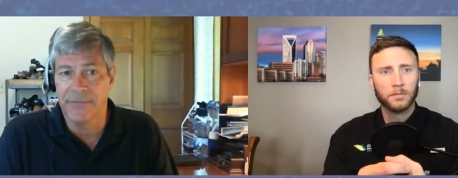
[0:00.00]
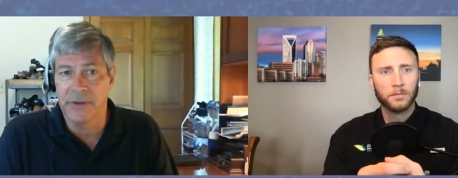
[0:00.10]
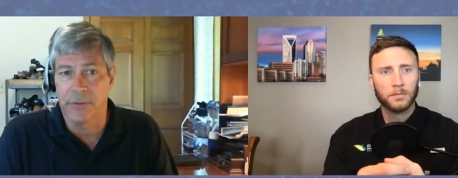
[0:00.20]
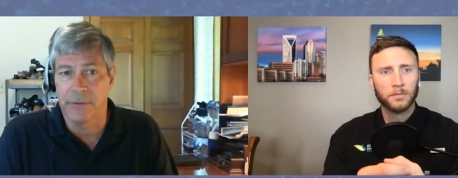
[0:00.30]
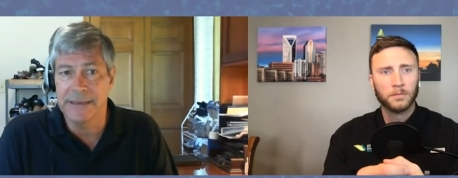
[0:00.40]

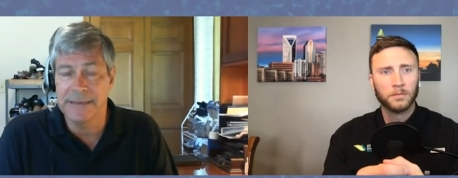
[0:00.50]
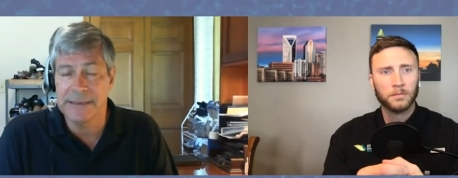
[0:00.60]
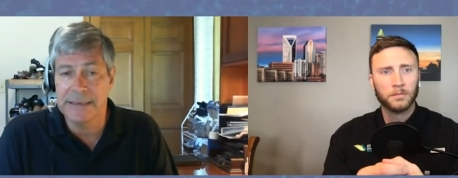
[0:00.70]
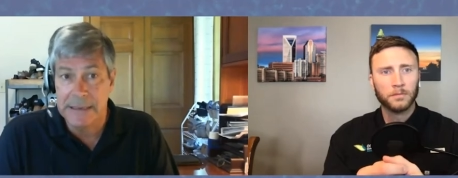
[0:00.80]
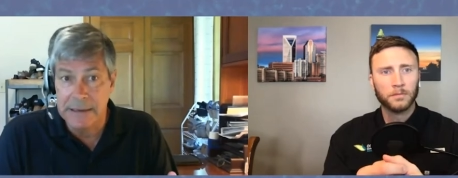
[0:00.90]
Speaker 1: degree
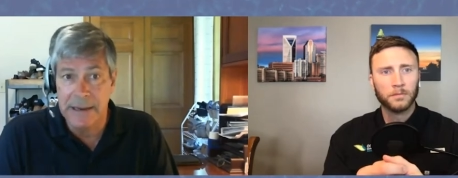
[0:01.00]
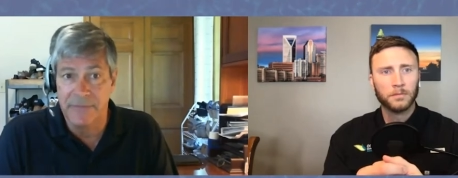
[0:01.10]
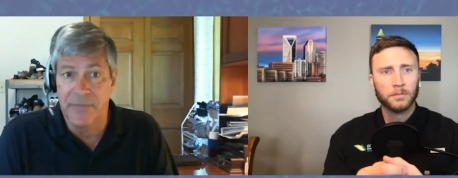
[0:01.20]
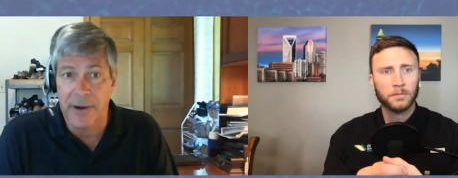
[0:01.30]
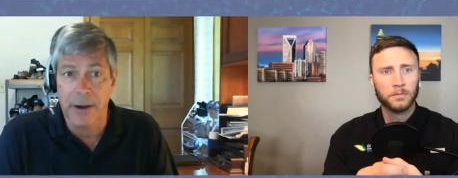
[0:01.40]

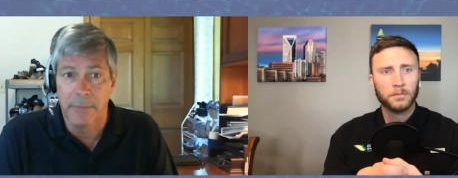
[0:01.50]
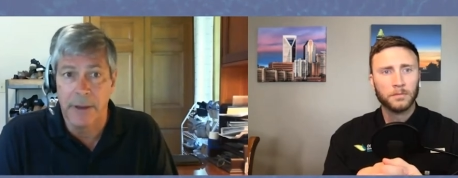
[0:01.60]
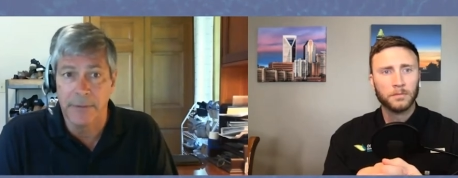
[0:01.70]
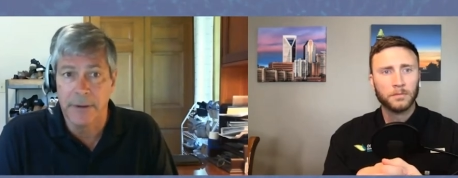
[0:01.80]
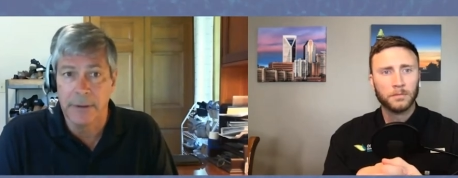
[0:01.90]
environment.
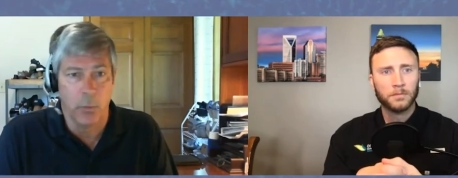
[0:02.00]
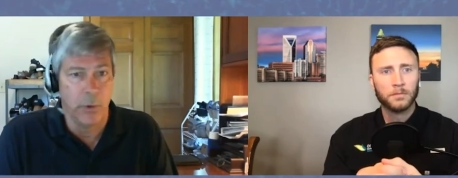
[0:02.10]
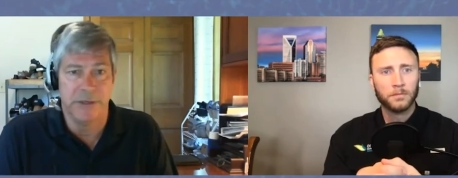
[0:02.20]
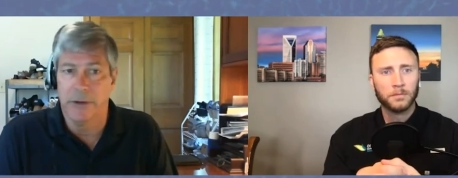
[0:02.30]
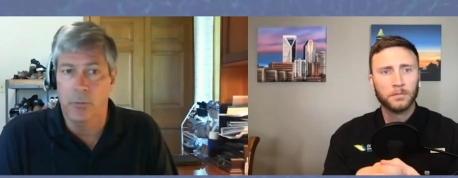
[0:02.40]
We
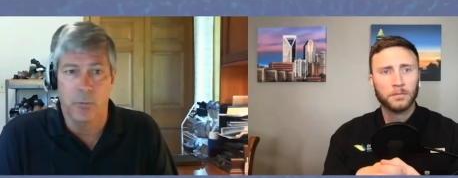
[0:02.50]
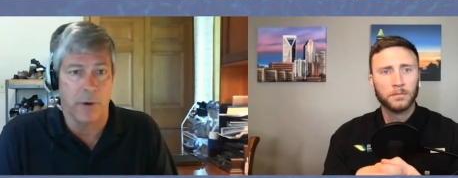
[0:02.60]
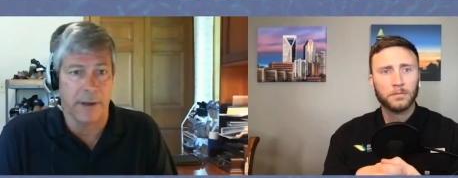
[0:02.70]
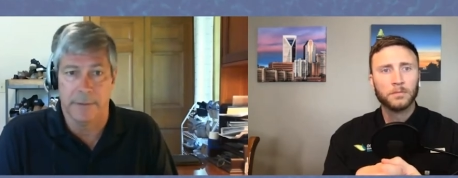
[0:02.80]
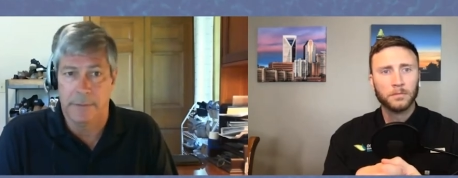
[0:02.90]
don't
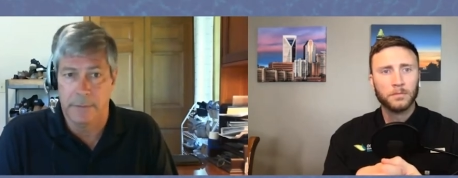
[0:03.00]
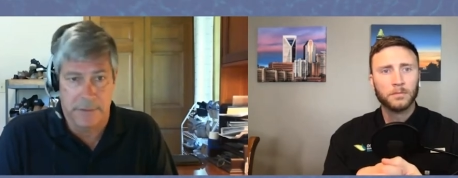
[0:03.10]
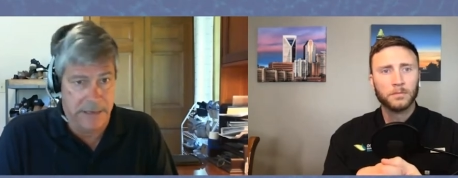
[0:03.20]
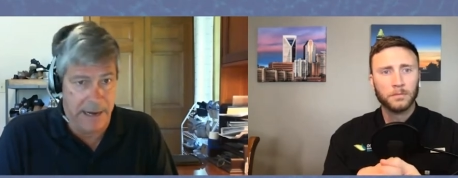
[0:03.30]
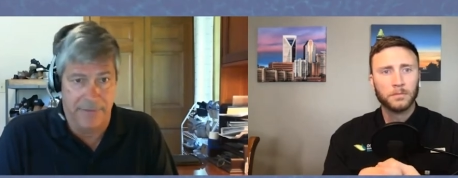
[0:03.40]
want to
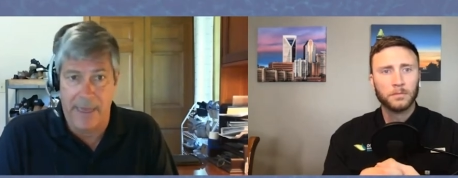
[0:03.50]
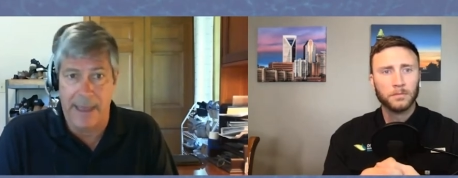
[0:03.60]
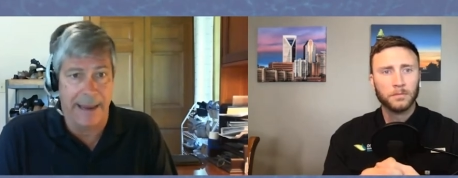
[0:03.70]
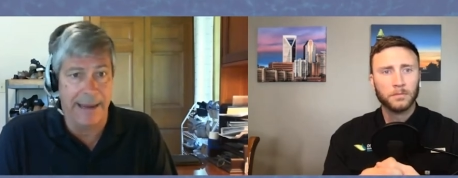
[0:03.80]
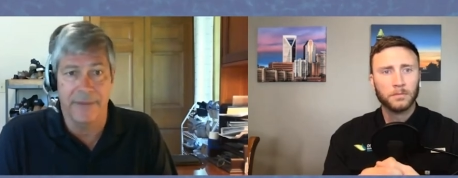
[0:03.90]
take that
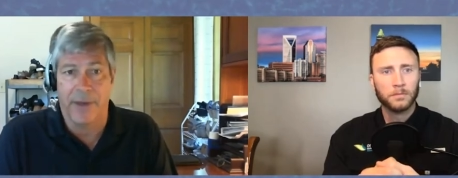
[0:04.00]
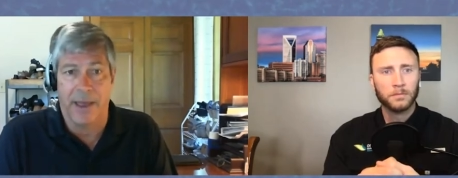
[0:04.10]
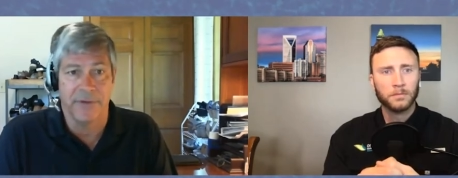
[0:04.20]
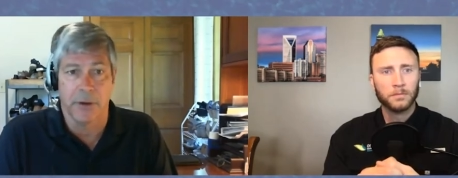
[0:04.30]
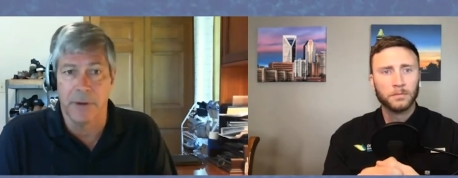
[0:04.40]
85
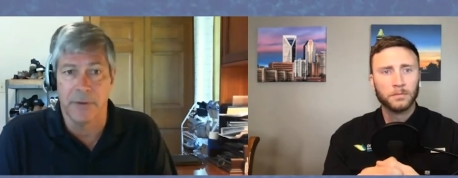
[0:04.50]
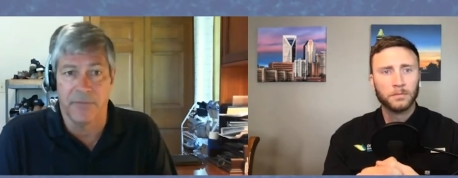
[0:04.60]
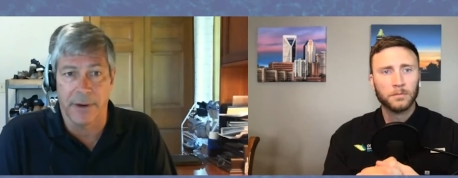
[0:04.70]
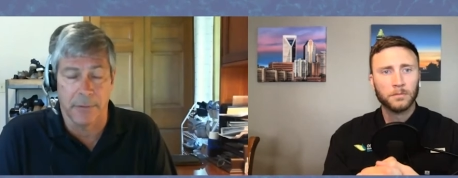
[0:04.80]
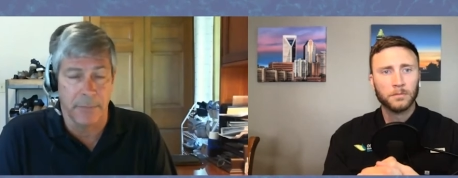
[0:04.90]
degree
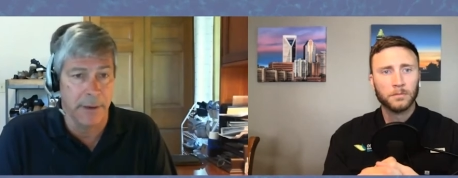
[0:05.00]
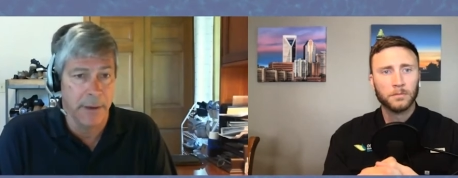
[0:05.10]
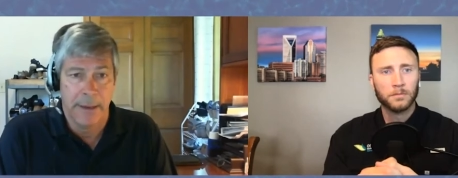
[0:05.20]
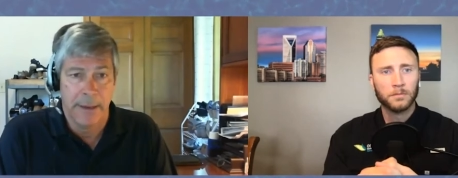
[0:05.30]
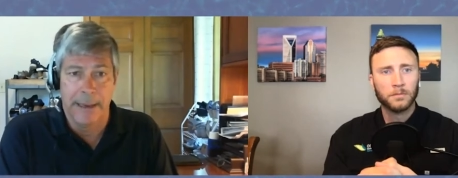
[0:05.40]
environment
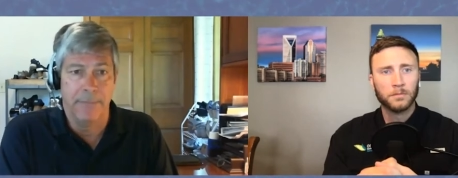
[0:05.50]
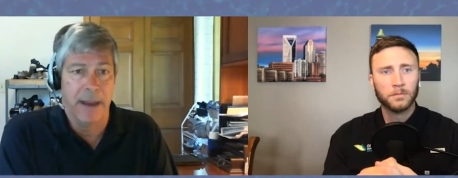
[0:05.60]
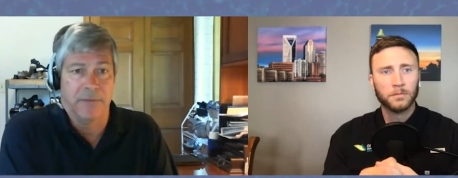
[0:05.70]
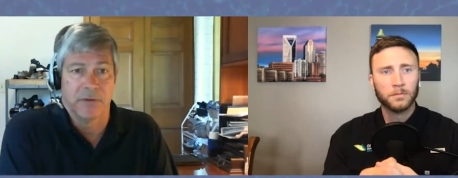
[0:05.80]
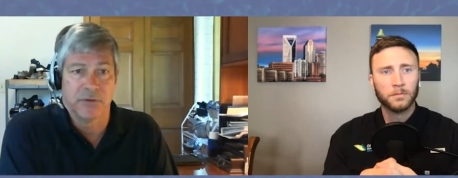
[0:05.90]
and
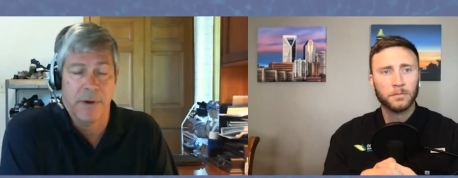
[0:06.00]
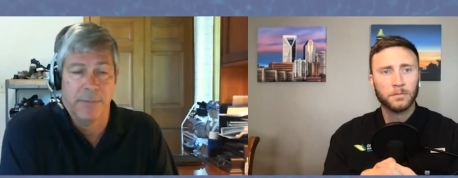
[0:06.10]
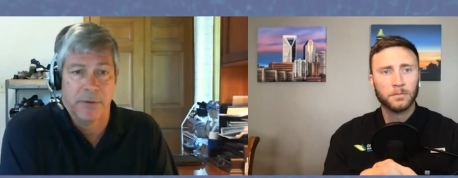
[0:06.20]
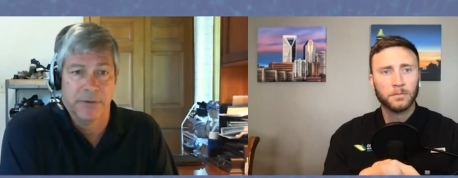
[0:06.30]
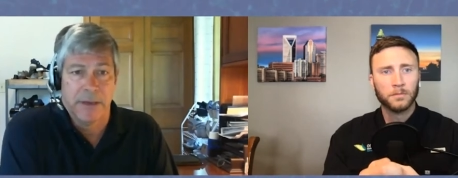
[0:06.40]
make the
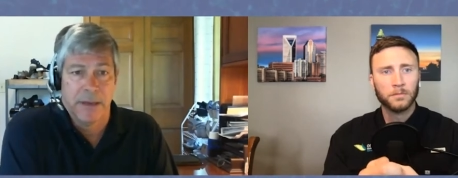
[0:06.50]
swimmers